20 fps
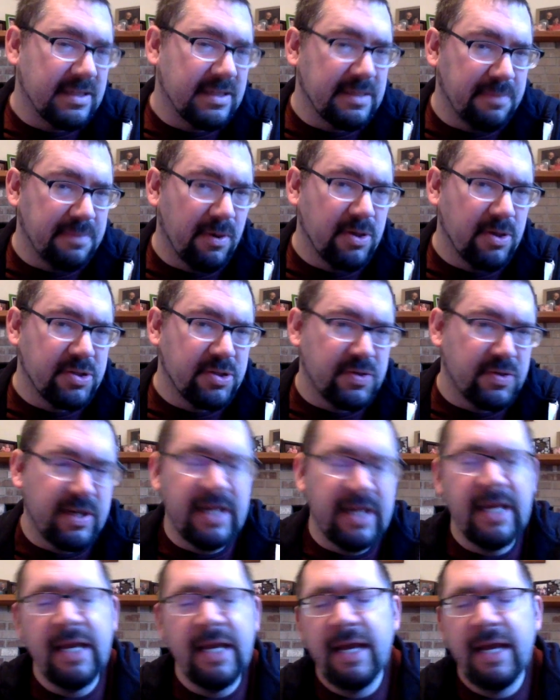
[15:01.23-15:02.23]
perjury,
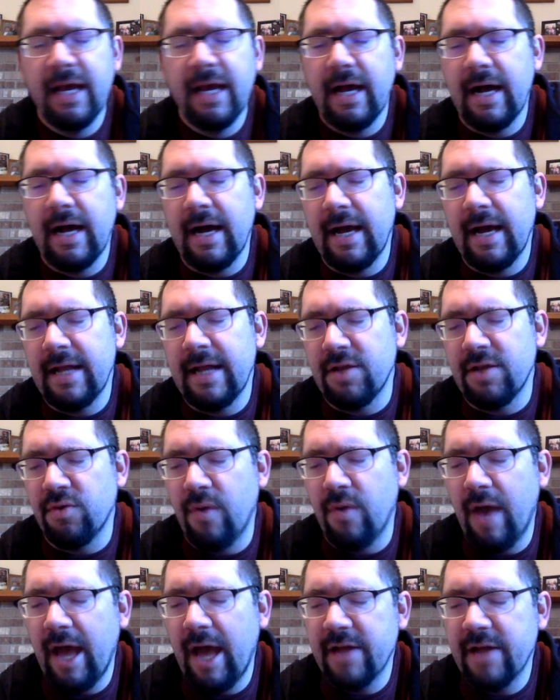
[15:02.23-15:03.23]
and you
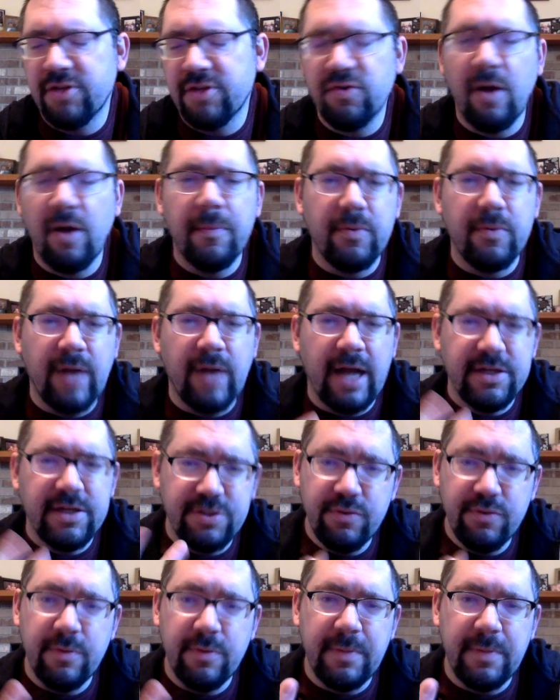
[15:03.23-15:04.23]
had Trump, who got
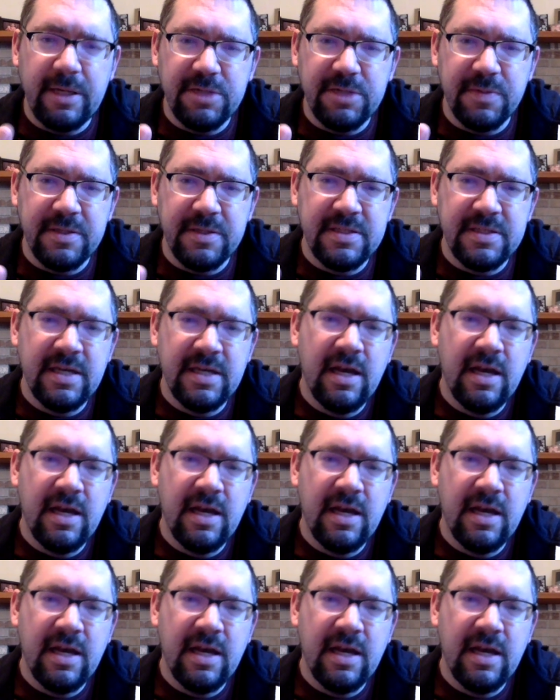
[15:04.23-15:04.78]
2 impeachments,